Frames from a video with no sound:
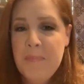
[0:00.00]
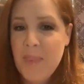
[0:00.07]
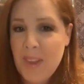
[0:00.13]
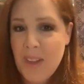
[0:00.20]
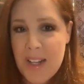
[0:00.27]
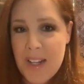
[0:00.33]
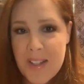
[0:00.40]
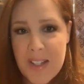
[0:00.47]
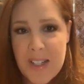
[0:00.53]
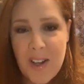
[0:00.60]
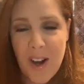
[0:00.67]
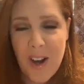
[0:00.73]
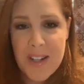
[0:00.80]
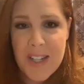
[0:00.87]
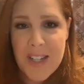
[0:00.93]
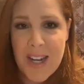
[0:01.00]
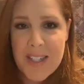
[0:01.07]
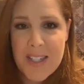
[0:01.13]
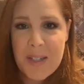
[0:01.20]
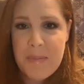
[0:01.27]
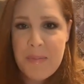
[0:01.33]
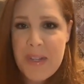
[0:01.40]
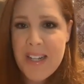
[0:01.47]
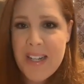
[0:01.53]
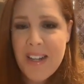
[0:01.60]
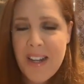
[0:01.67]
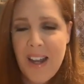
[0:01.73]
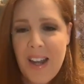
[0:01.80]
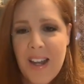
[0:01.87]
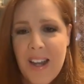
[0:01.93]
Leslie contacted
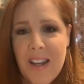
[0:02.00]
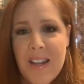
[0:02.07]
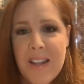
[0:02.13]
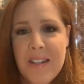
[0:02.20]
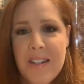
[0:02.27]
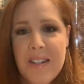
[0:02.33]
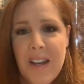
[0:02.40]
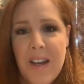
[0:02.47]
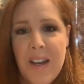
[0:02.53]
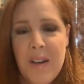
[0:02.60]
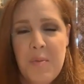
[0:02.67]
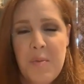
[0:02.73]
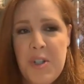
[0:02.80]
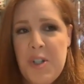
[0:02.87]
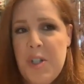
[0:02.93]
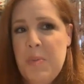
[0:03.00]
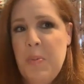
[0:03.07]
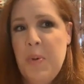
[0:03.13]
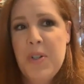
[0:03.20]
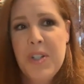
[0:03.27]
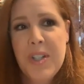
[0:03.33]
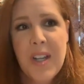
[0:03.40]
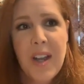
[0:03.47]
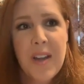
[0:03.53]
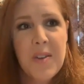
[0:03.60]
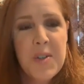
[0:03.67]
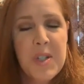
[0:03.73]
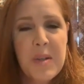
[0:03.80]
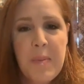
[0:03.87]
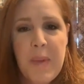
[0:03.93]
me and we just put together
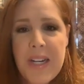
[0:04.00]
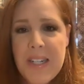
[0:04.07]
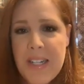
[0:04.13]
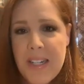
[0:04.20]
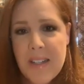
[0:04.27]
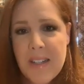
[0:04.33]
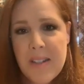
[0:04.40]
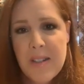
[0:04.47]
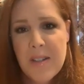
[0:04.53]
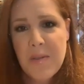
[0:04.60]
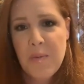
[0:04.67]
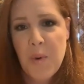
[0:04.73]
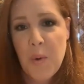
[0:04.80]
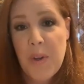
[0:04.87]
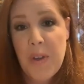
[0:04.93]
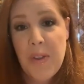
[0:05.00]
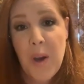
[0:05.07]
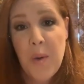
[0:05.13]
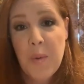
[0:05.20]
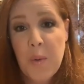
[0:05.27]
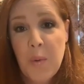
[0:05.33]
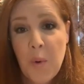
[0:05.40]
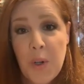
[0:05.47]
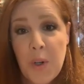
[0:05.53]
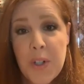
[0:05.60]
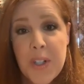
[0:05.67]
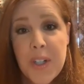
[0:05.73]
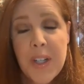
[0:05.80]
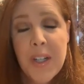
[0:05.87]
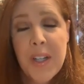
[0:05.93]
some ideas of what we thought would
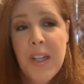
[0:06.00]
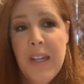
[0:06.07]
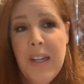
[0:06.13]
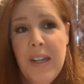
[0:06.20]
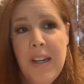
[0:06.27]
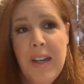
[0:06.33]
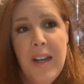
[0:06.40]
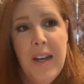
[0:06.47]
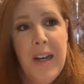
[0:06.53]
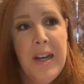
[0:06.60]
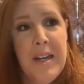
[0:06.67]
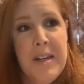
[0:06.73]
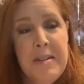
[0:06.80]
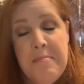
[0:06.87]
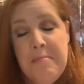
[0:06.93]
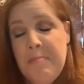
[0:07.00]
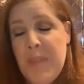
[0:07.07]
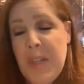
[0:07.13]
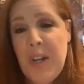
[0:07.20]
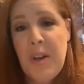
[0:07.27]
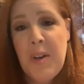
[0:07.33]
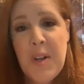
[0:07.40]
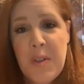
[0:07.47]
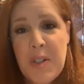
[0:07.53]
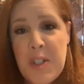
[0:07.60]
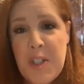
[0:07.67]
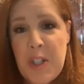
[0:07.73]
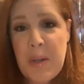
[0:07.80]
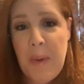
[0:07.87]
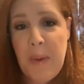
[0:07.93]
work. It only
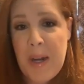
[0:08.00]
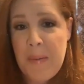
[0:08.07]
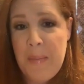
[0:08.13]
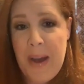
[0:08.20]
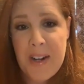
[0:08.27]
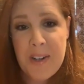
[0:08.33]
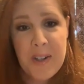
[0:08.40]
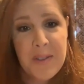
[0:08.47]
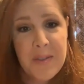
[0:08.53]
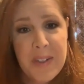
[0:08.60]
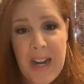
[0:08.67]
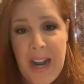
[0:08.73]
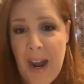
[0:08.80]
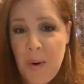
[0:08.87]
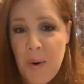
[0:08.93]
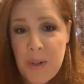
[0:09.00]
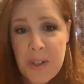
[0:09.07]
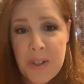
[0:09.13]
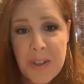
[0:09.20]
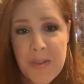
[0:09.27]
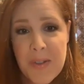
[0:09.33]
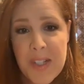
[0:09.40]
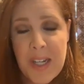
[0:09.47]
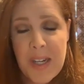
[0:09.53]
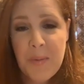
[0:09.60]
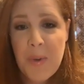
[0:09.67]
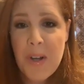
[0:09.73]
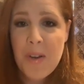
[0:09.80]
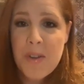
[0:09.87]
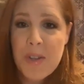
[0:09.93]
took about a matter of an hour of saying,
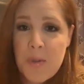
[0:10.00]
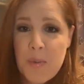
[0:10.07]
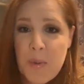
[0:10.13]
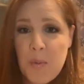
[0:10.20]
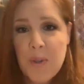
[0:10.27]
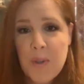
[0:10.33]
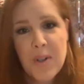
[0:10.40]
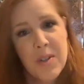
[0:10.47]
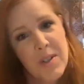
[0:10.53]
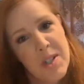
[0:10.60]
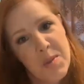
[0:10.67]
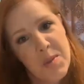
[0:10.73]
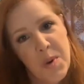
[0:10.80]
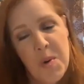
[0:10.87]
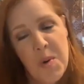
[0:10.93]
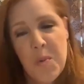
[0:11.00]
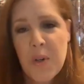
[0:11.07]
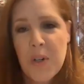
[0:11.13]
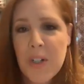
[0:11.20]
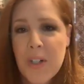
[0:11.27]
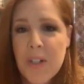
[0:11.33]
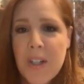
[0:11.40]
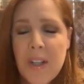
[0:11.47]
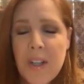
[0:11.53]
well, this would work, this won't work.